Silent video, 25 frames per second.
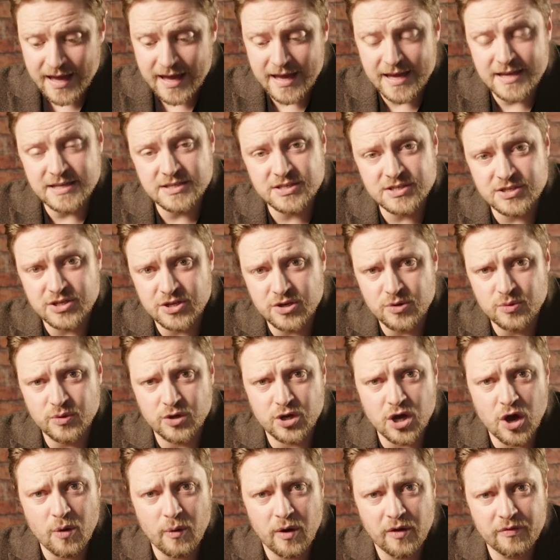is to
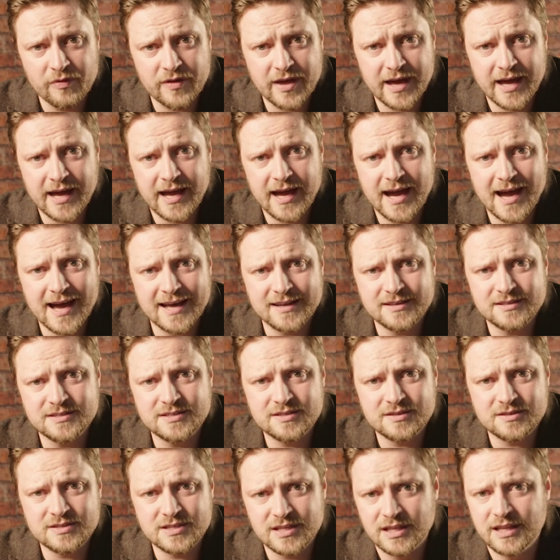go on there
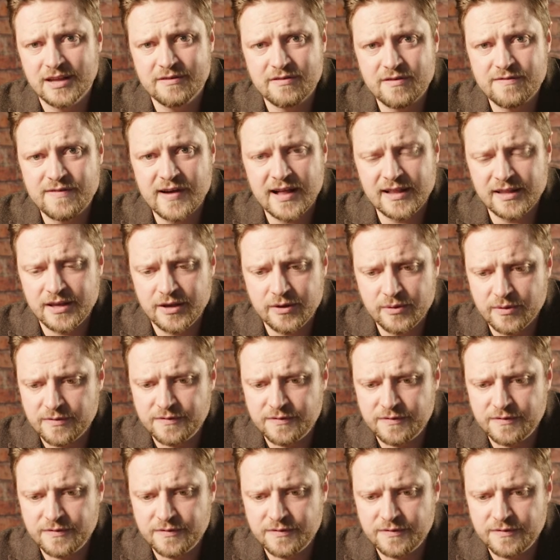and deliver value.